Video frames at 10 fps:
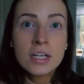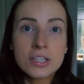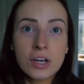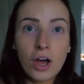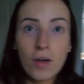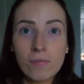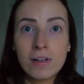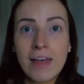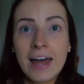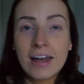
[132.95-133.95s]
So
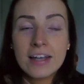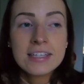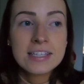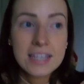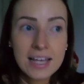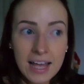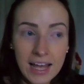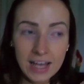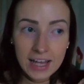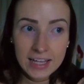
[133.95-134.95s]
hopefully they're nice.
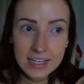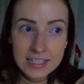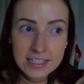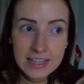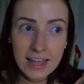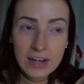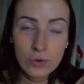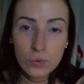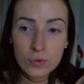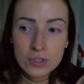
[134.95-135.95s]
And
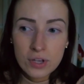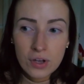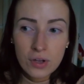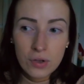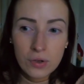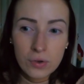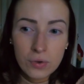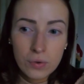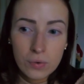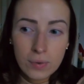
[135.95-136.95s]
then
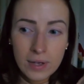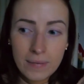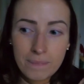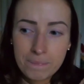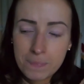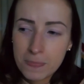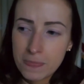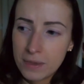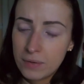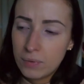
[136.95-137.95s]
also,
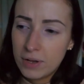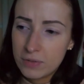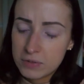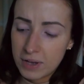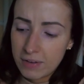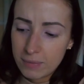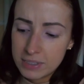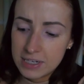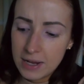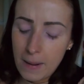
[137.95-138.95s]
what else do I have
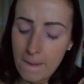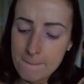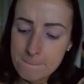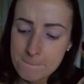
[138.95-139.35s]
coming today?